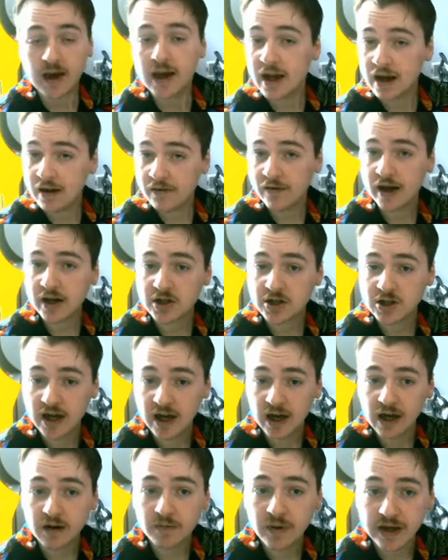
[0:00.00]
And I've
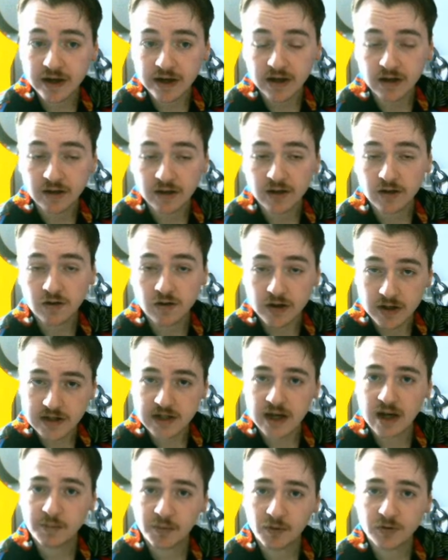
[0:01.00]
actually animated a little
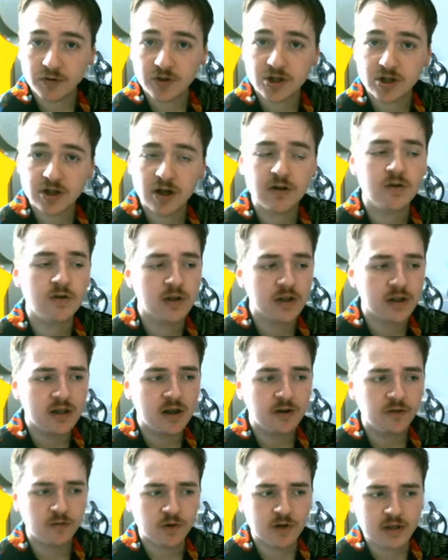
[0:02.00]
example to show you the
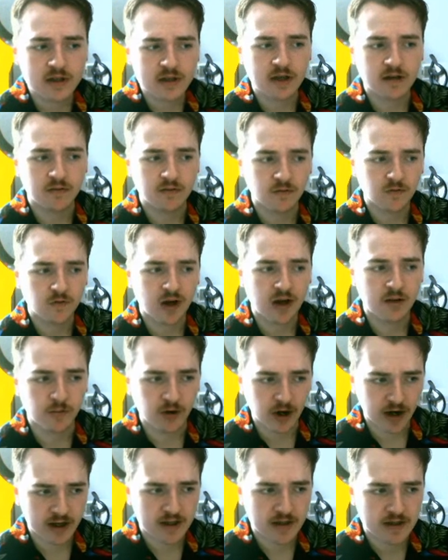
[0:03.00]
difference in frame
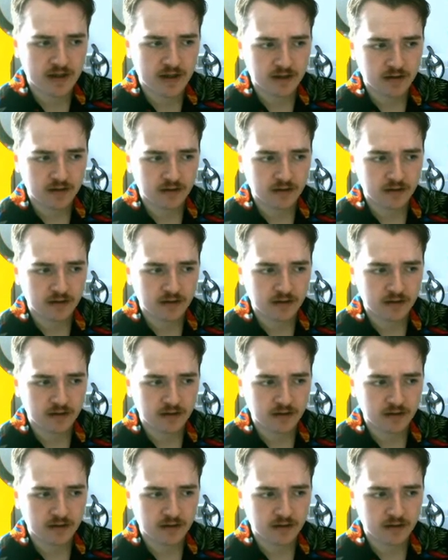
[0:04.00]
rates.